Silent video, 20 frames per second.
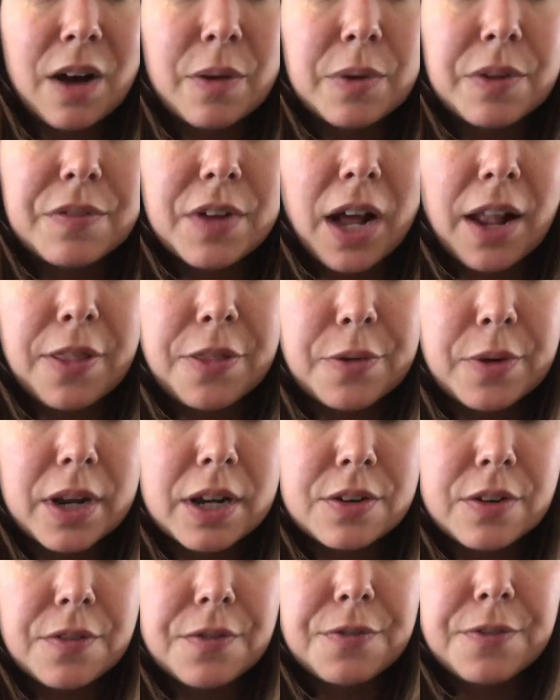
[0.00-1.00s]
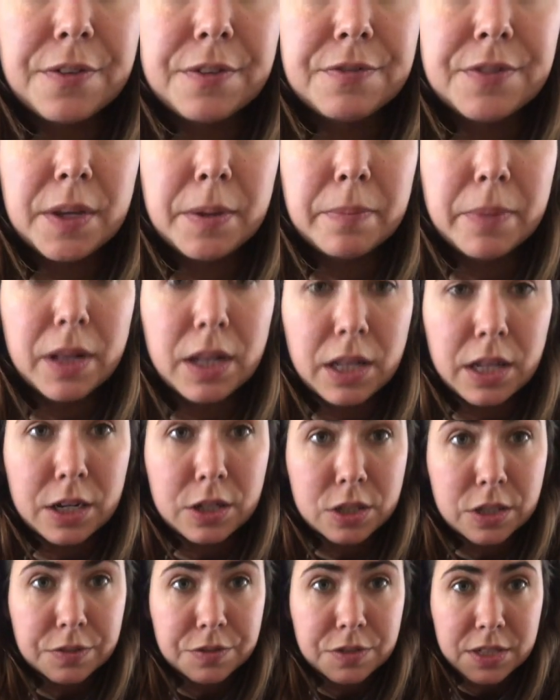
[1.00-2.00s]
We've got 350
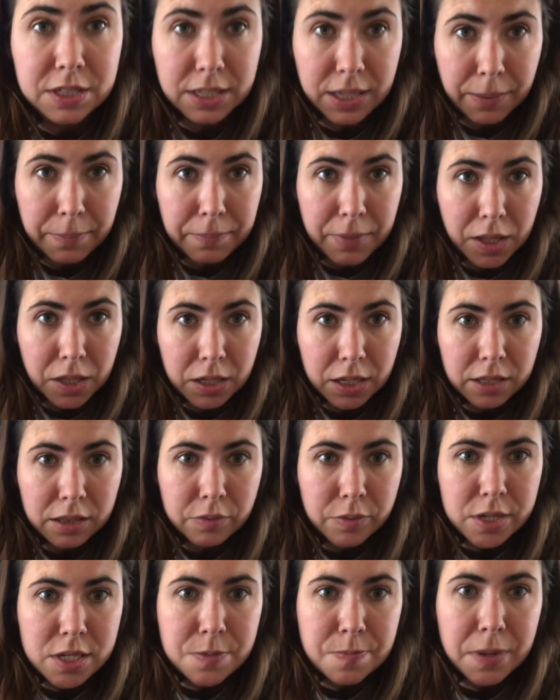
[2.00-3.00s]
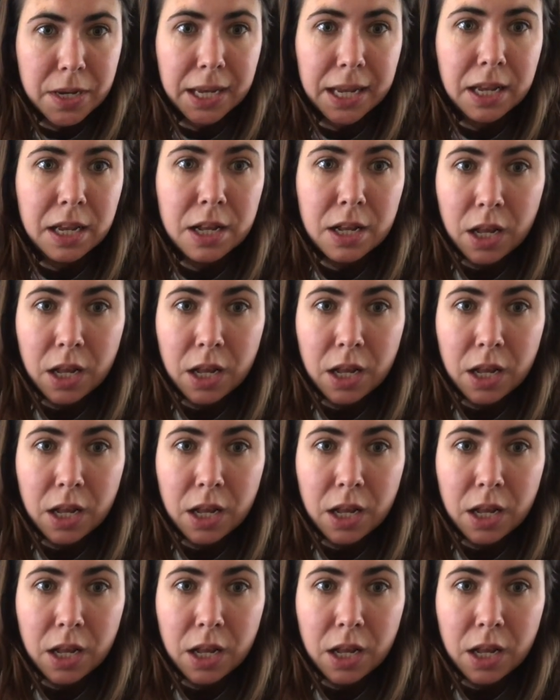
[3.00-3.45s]
milliliters of skim milk in the recipe,